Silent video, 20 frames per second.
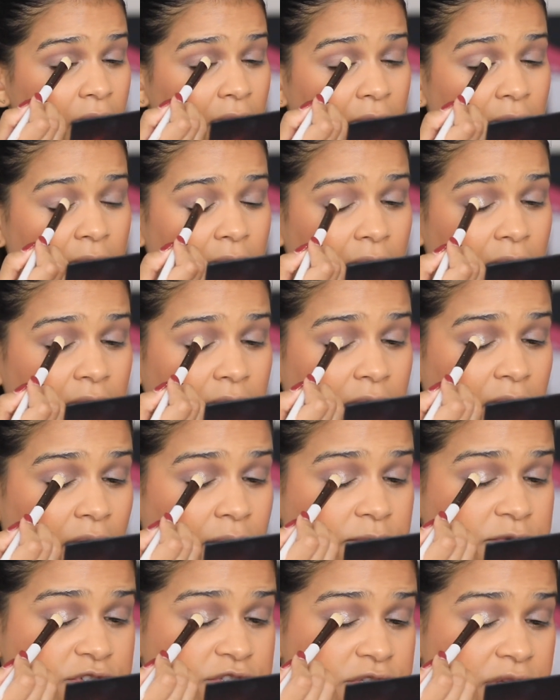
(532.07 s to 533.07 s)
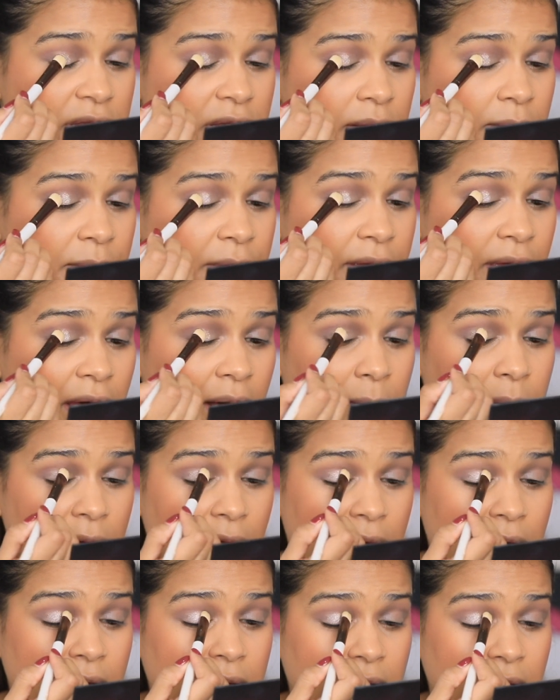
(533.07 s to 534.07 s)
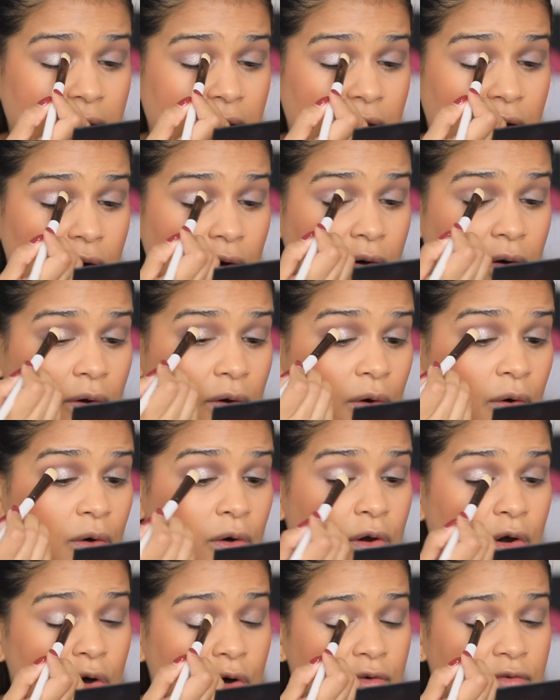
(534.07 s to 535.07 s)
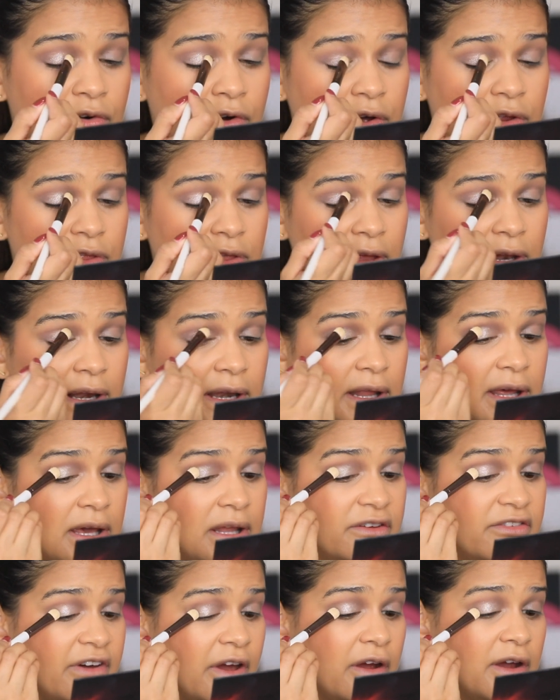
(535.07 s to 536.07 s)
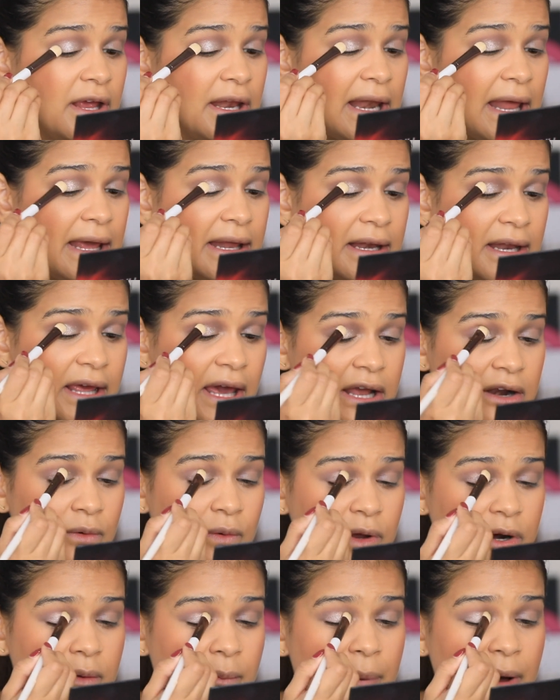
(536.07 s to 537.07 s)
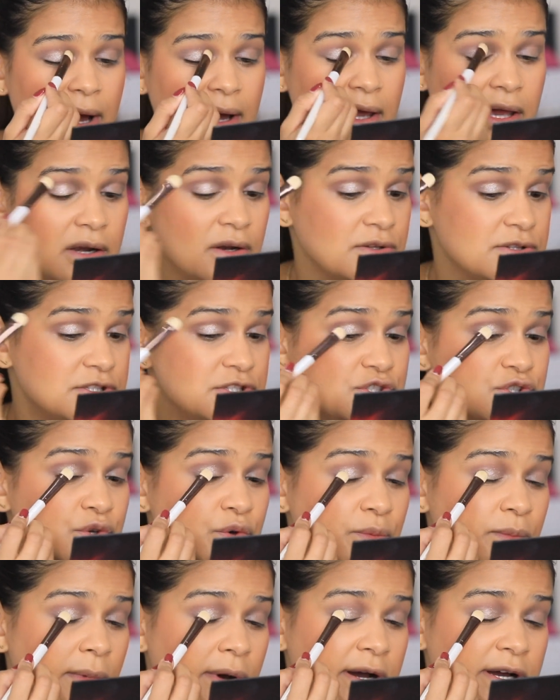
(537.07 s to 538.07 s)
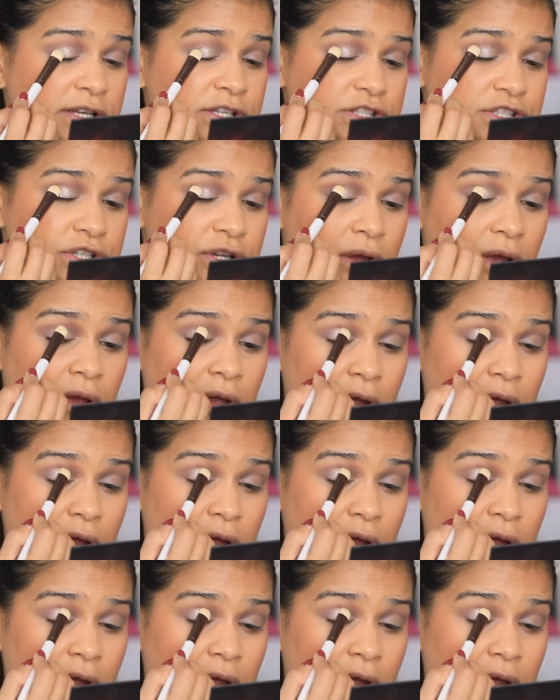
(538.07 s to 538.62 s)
And I'm just going to be applying it all over the lid very lightly. I don't want to pack it on too much.